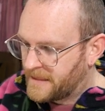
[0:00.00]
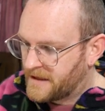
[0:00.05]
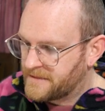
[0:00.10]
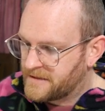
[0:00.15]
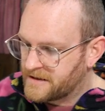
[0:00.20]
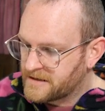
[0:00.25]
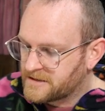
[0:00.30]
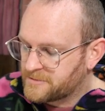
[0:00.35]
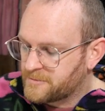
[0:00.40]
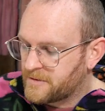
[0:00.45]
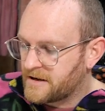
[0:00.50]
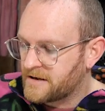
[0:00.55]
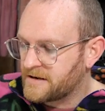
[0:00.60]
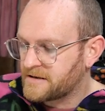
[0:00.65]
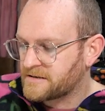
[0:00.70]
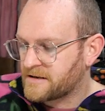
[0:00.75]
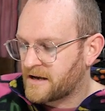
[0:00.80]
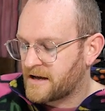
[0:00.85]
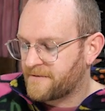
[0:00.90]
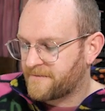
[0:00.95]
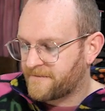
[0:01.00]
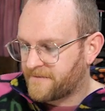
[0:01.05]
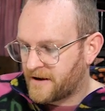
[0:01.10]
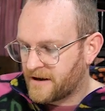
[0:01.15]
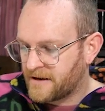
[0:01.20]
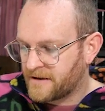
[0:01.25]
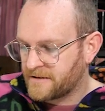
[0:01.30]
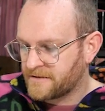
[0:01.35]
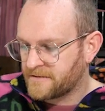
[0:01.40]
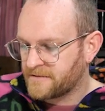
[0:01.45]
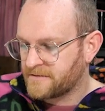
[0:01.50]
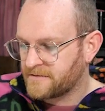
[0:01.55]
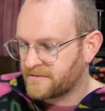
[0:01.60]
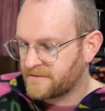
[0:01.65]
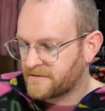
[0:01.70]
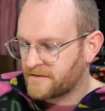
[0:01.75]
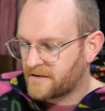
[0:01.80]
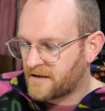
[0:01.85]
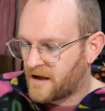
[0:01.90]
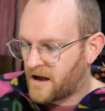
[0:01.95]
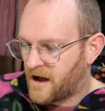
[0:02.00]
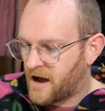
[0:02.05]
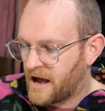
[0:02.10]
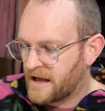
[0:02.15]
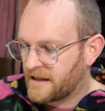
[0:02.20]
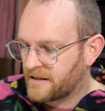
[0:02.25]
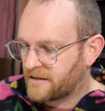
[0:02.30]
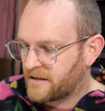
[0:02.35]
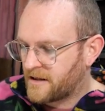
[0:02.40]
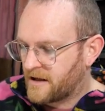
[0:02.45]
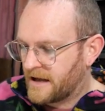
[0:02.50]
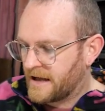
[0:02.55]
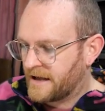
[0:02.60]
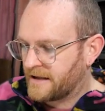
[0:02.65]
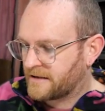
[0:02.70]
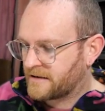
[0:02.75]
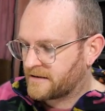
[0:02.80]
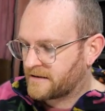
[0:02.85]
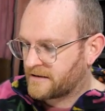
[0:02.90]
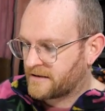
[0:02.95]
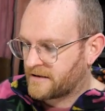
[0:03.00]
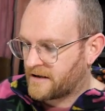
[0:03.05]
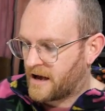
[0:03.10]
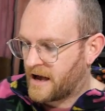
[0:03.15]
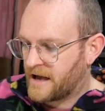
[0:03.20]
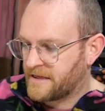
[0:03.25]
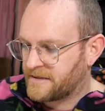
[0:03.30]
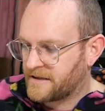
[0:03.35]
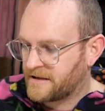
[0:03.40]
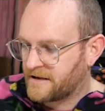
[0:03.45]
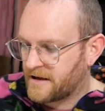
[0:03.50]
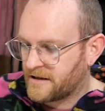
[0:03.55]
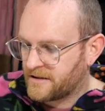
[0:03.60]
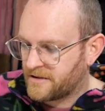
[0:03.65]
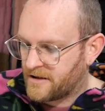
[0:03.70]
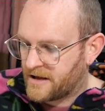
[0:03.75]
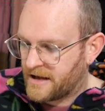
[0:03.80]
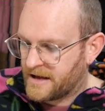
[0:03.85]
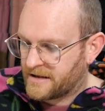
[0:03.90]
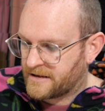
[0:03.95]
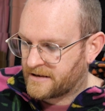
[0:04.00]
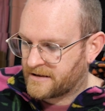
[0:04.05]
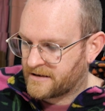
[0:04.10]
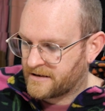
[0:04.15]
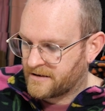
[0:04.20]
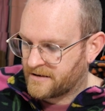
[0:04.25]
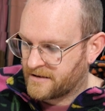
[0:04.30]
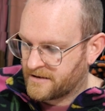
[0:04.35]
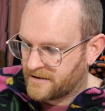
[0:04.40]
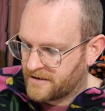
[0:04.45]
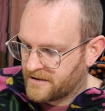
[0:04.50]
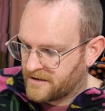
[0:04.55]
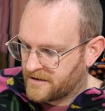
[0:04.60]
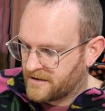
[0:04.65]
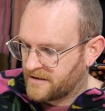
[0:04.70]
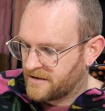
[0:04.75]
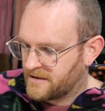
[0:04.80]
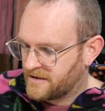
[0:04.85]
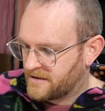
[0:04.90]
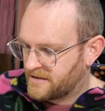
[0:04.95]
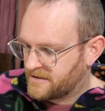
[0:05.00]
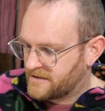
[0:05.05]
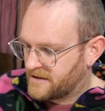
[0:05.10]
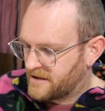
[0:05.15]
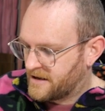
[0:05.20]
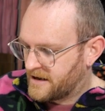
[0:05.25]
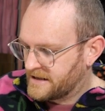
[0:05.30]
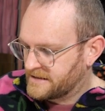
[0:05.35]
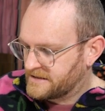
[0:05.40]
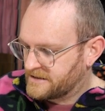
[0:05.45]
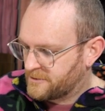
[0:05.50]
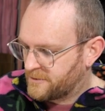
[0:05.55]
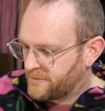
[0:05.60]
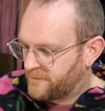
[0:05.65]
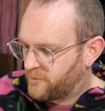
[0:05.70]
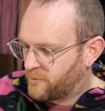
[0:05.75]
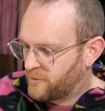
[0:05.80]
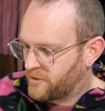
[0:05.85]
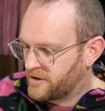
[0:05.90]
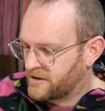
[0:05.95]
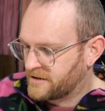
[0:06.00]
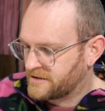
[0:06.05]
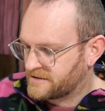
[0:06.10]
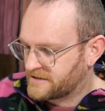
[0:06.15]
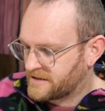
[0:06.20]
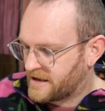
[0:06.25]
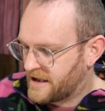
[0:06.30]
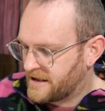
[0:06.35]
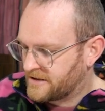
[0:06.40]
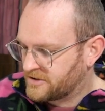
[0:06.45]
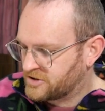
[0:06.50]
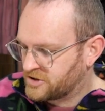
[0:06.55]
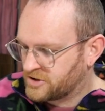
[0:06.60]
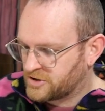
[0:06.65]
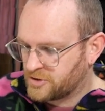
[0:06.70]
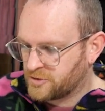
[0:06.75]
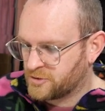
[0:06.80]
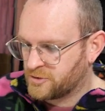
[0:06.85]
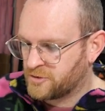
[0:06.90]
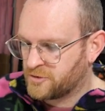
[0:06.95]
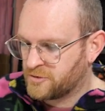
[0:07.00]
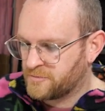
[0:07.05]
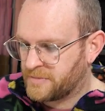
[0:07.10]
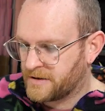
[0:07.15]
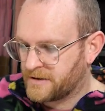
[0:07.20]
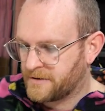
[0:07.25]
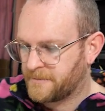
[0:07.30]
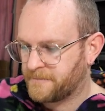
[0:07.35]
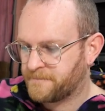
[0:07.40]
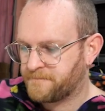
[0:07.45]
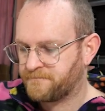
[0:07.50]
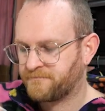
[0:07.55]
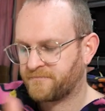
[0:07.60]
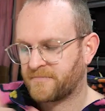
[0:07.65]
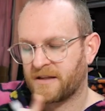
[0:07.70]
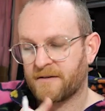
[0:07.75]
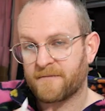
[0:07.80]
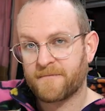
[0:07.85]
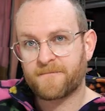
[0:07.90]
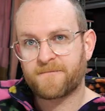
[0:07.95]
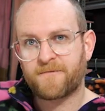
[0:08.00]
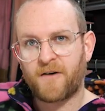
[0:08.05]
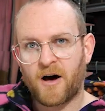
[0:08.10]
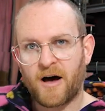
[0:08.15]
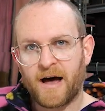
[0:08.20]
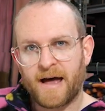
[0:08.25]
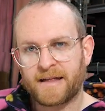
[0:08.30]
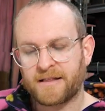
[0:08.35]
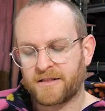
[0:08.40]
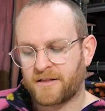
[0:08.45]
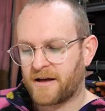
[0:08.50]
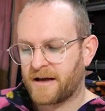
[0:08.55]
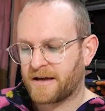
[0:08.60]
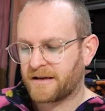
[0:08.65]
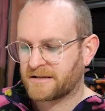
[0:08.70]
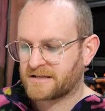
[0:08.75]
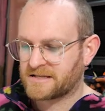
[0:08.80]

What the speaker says: This one is kind of fun. I think I like the idea of what a tube vine-like